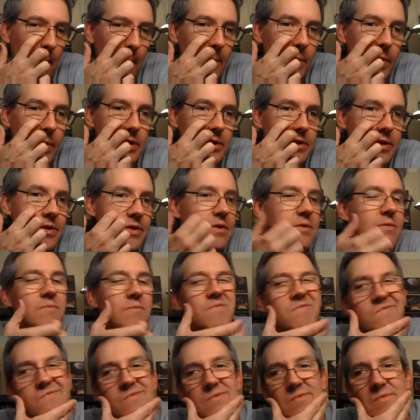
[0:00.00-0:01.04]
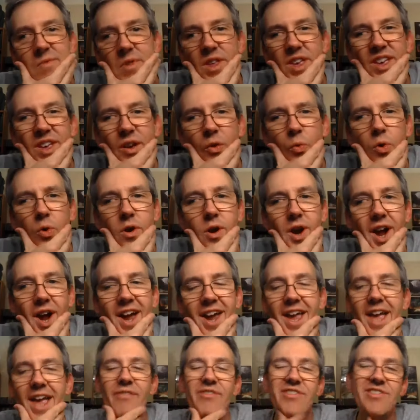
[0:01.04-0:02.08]
But where
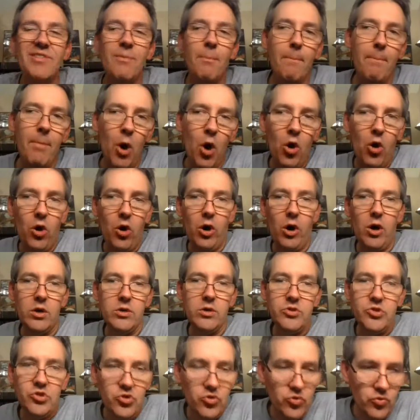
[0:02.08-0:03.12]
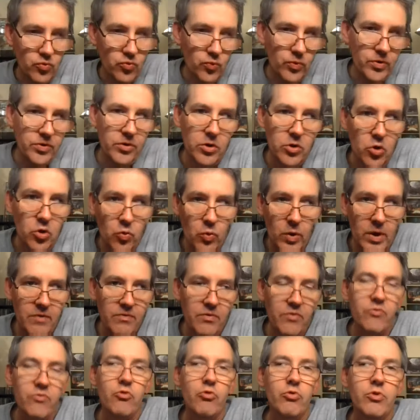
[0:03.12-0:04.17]
I have some pause with the new
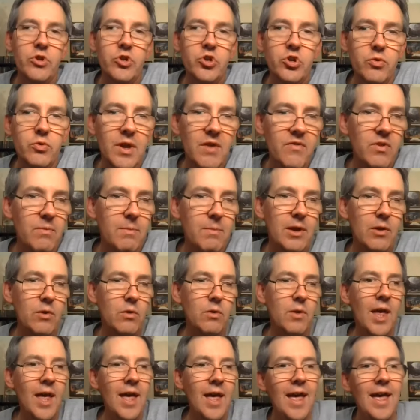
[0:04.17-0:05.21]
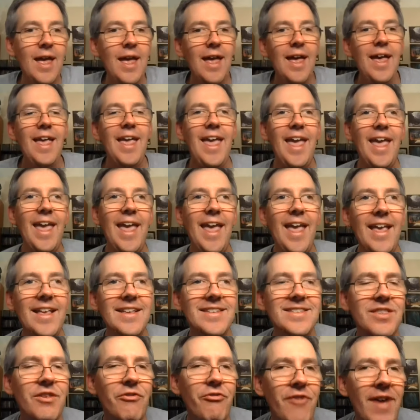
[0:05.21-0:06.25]
wave of traditional heavy metal
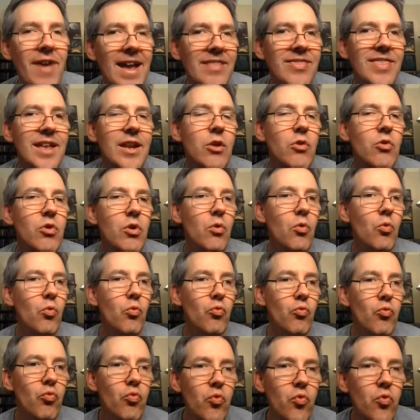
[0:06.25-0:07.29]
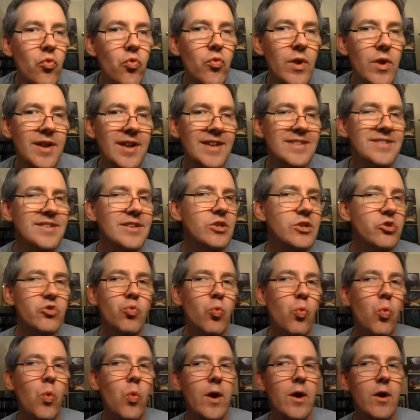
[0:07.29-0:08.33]
is the fact that it doesn't
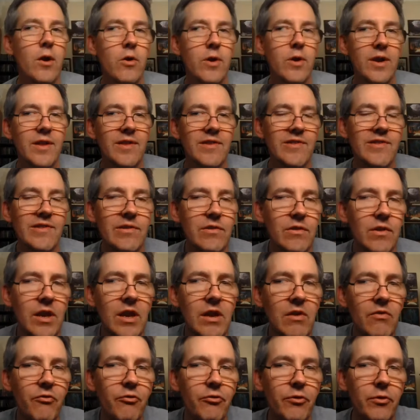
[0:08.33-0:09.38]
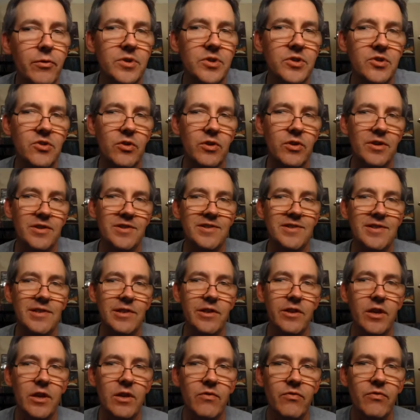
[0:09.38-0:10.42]
just wear its influences on its
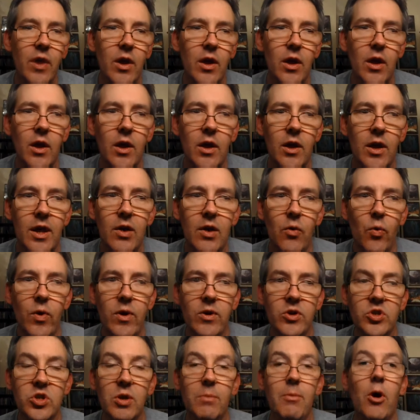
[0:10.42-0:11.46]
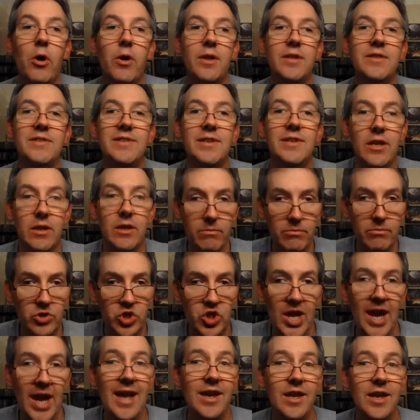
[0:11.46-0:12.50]
sleeve. It wears them on its denim
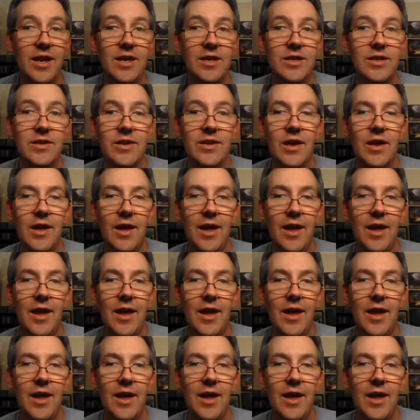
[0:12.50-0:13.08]
jacket